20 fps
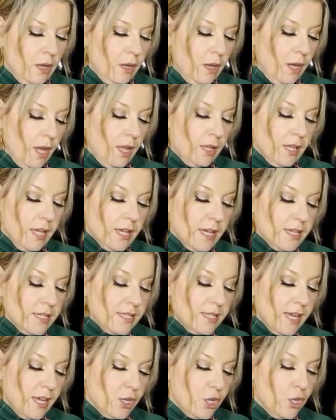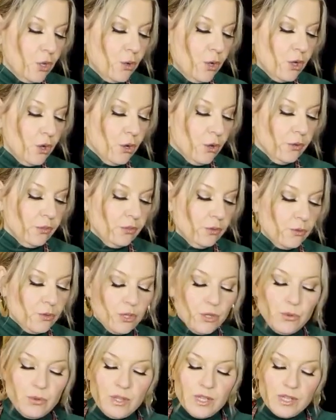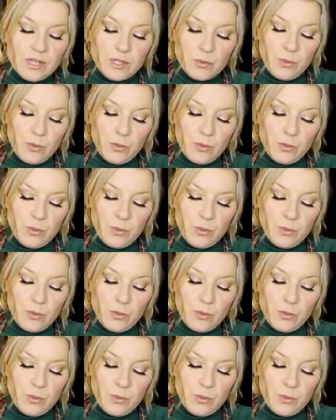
And like I said, you could also do this